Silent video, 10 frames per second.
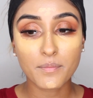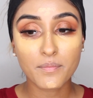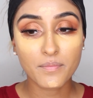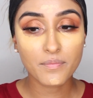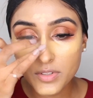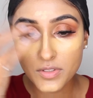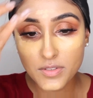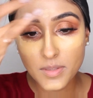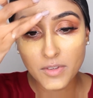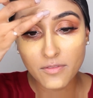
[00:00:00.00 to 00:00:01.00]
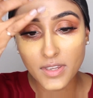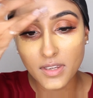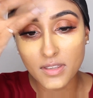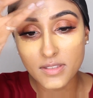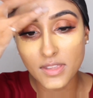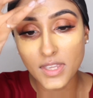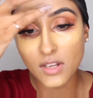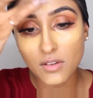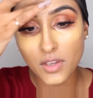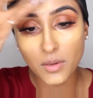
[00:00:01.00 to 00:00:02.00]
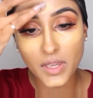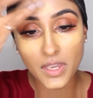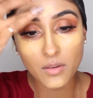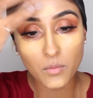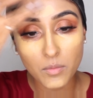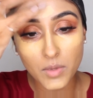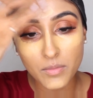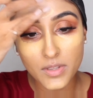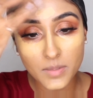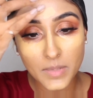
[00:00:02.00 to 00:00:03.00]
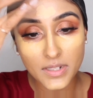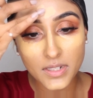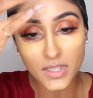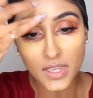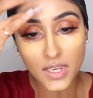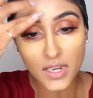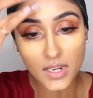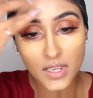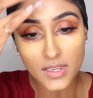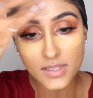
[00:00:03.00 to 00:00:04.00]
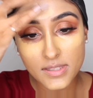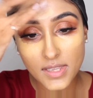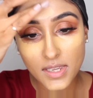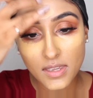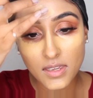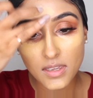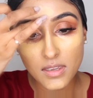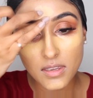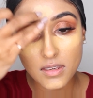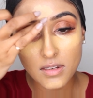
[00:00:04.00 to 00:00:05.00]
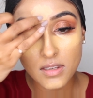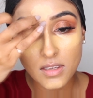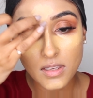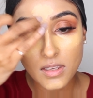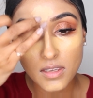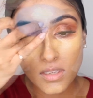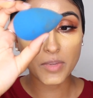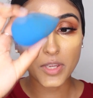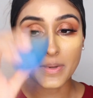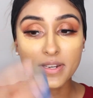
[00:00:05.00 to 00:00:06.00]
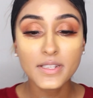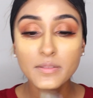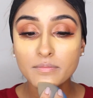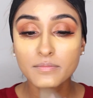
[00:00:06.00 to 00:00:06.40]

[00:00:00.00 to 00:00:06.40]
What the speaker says: I'm just using my fingers, and then I'll go in with my beauty blender in a second. The beauty blender.